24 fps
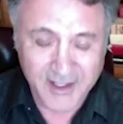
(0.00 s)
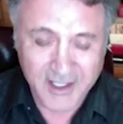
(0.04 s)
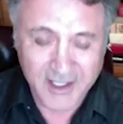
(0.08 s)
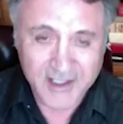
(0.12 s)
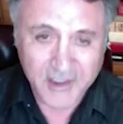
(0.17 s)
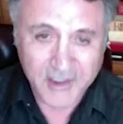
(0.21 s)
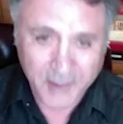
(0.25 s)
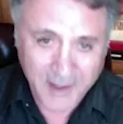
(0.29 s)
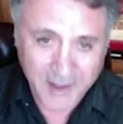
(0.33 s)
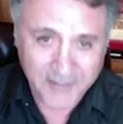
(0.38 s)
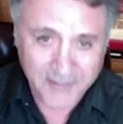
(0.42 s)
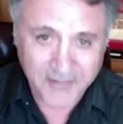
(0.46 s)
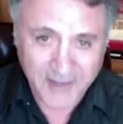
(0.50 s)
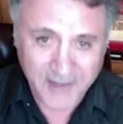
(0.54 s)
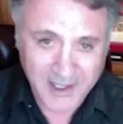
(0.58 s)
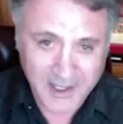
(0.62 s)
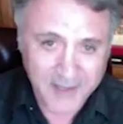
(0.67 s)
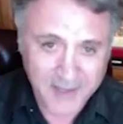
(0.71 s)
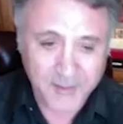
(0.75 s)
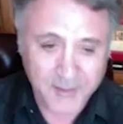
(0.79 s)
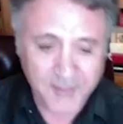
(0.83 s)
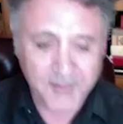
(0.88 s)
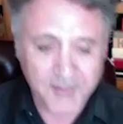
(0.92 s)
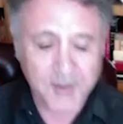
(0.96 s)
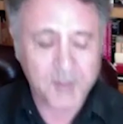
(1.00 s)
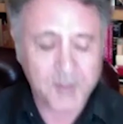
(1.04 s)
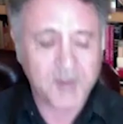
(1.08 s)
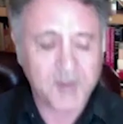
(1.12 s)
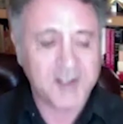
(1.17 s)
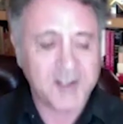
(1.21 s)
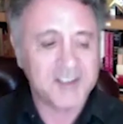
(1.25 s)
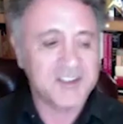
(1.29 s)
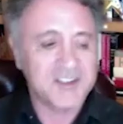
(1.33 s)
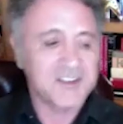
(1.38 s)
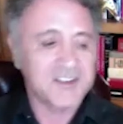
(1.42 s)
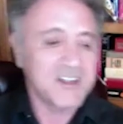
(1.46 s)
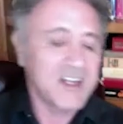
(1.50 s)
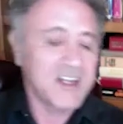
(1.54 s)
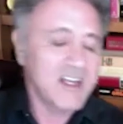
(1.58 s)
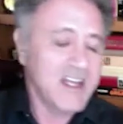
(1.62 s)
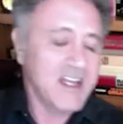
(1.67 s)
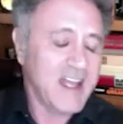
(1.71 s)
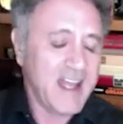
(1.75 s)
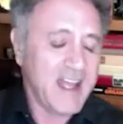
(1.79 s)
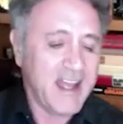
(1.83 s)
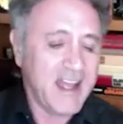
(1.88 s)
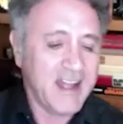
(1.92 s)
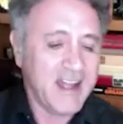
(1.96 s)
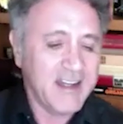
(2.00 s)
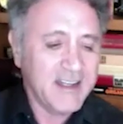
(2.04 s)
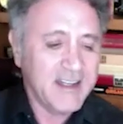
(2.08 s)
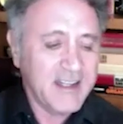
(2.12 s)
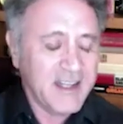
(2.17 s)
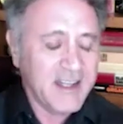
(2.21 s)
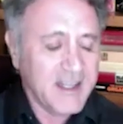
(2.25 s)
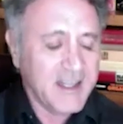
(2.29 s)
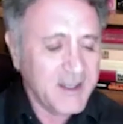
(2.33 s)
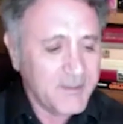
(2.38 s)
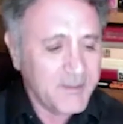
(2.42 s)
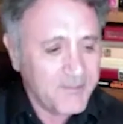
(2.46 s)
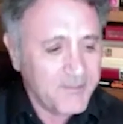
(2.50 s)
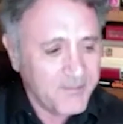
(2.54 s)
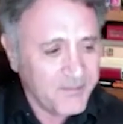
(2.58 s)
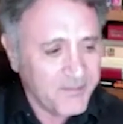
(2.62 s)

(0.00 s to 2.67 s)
So we got fired from a few places, and uh,